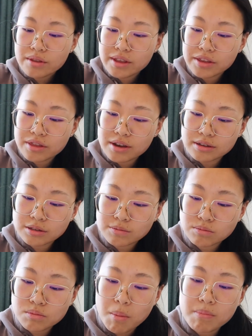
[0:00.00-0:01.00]
Like this,
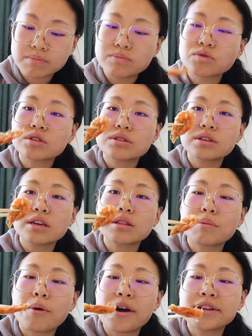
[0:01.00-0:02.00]
and just take
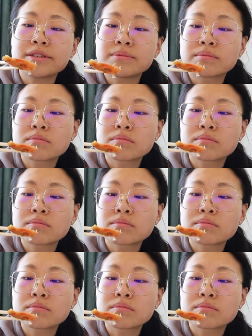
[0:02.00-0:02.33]
the body